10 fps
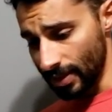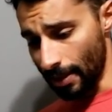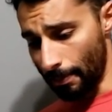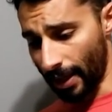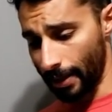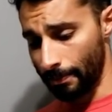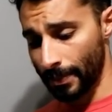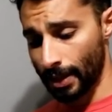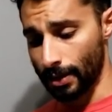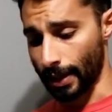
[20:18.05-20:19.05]
But
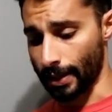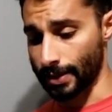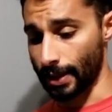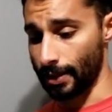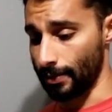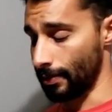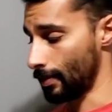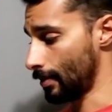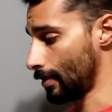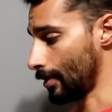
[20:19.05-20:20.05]
like I said,
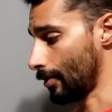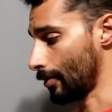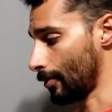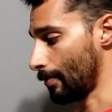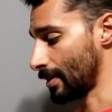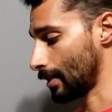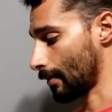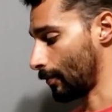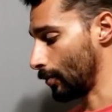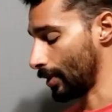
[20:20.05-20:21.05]
you're you're missing a
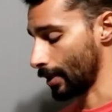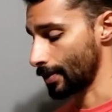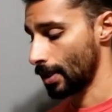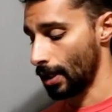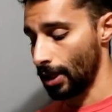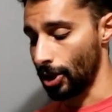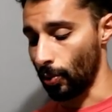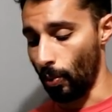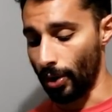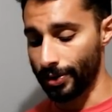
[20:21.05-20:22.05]
few things. The
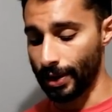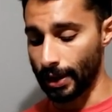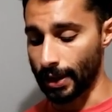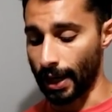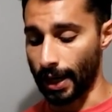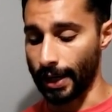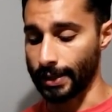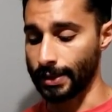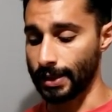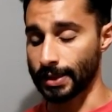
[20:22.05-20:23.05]
one thing that I
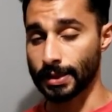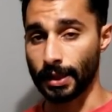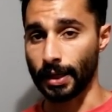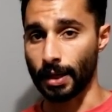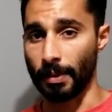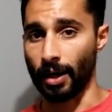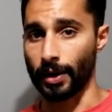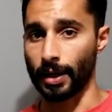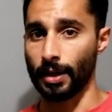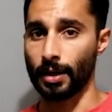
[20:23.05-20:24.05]
dislike about
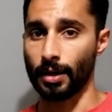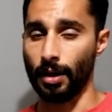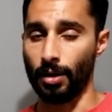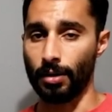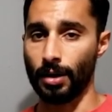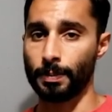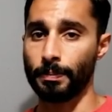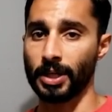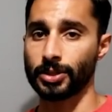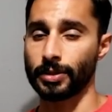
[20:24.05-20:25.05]
it, and I'll, I'll
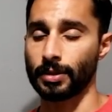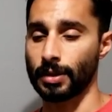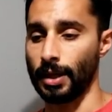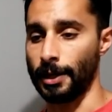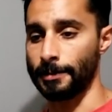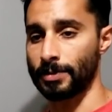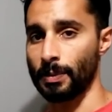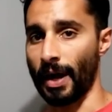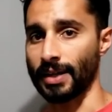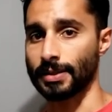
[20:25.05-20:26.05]
make sure uh, to
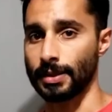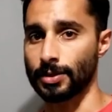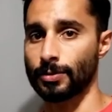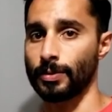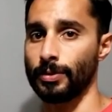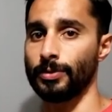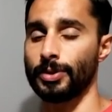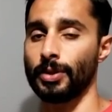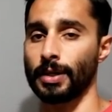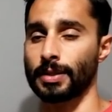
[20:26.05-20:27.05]
pass these through so
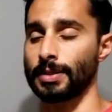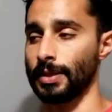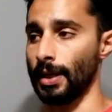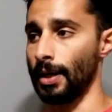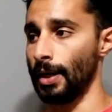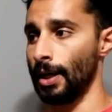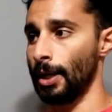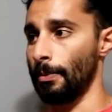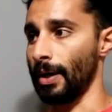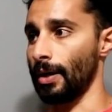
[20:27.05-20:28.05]
you guys can see it,
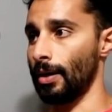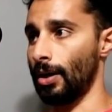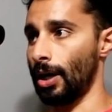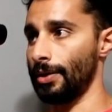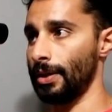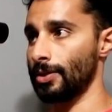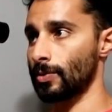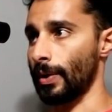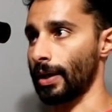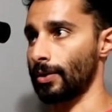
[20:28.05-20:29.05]
but on these
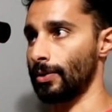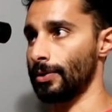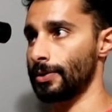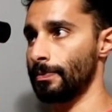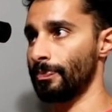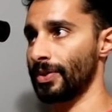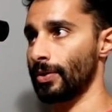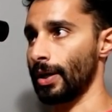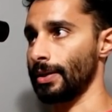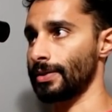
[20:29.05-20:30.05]
reticles,
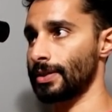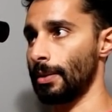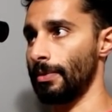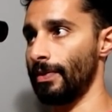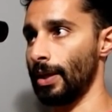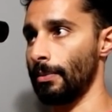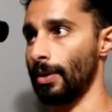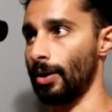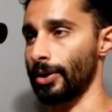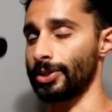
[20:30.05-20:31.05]
right, some of them
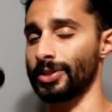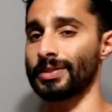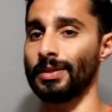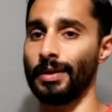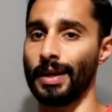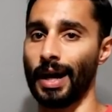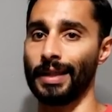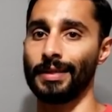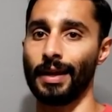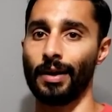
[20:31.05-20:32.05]
are just
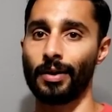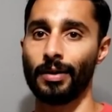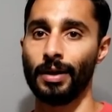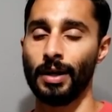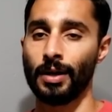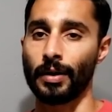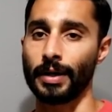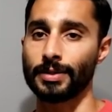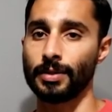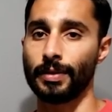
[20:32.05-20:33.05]
not there,
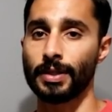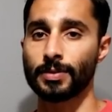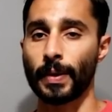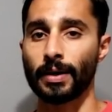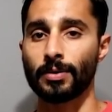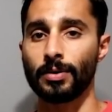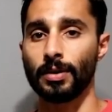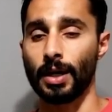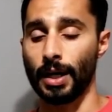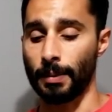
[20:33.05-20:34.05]
right? So this
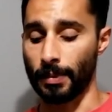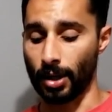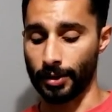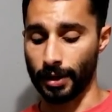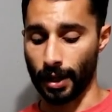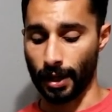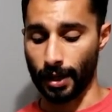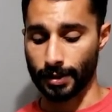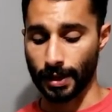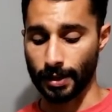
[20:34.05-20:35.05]
reticle um, on the
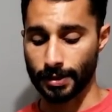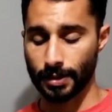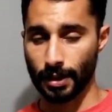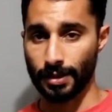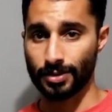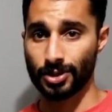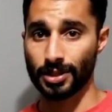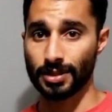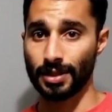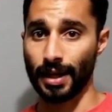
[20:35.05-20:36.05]
NXS is
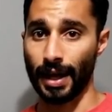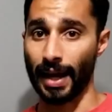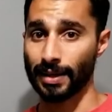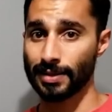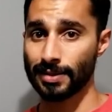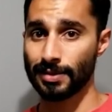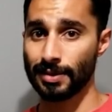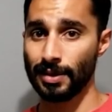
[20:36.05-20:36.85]
just an X,